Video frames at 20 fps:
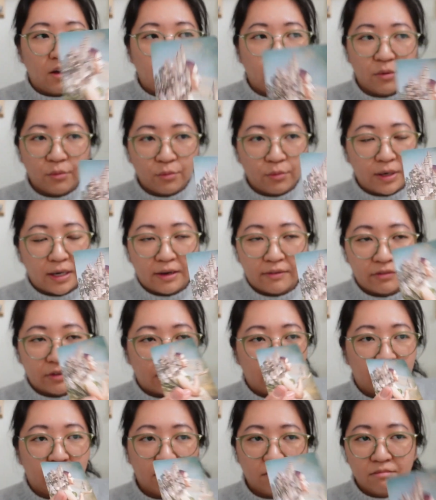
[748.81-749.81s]

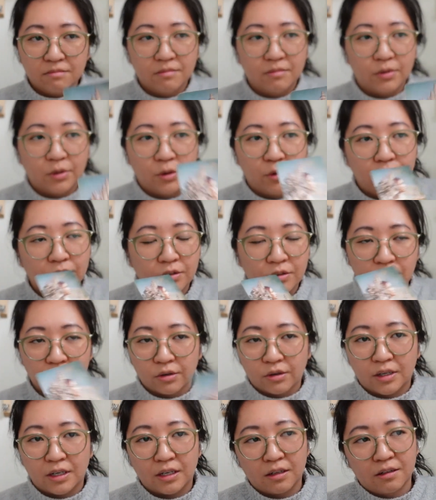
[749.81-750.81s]
whatever
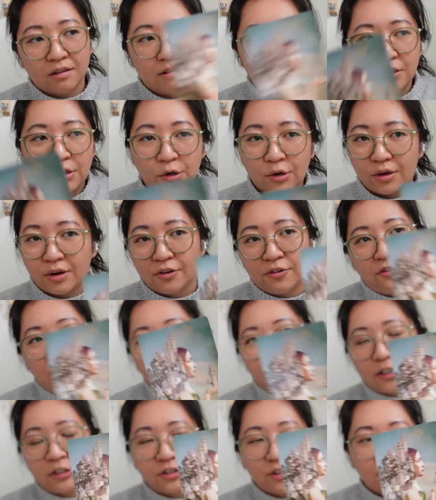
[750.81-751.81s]
your your
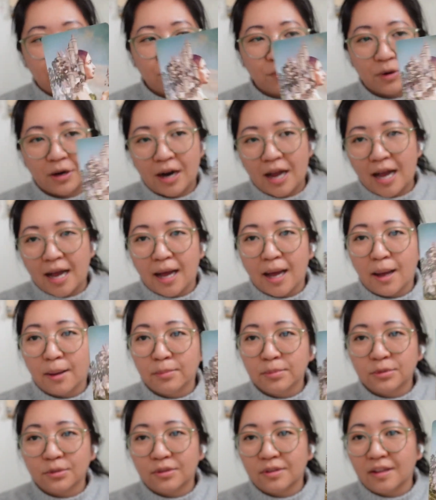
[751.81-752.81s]
affection
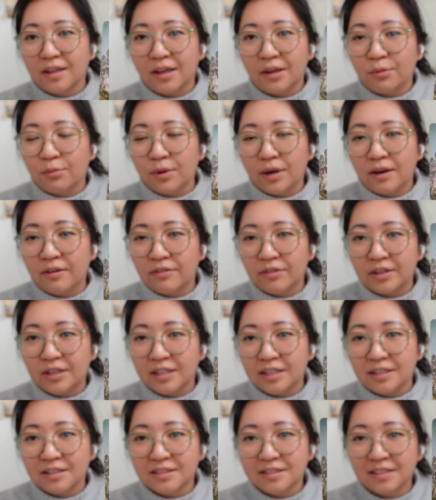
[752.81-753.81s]
perhaps or like whatever it
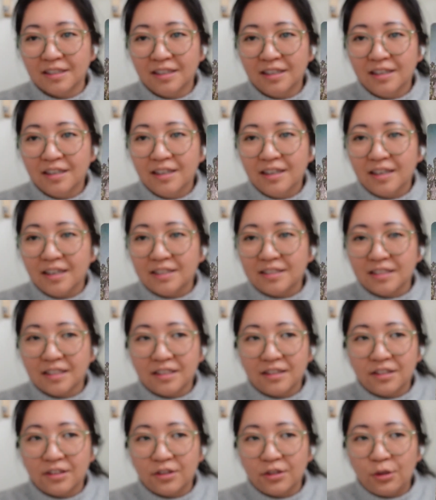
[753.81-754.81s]
is it's
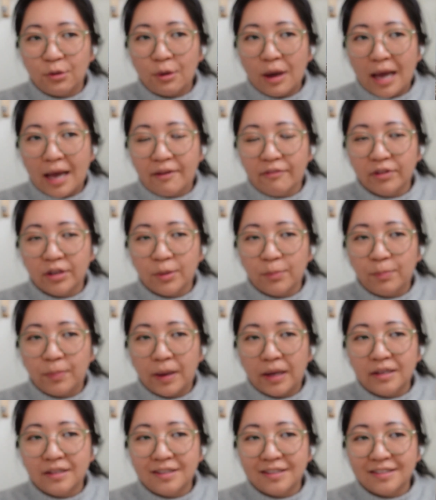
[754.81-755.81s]
like that you have an
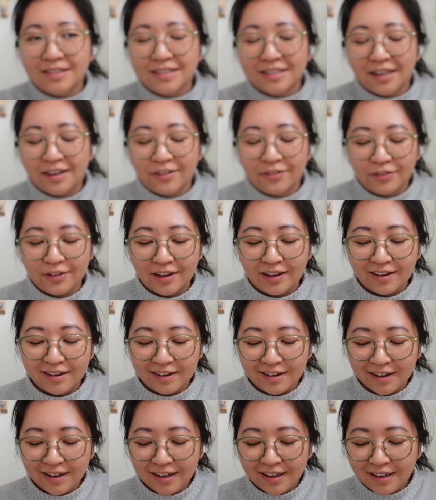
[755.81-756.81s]
abundance of it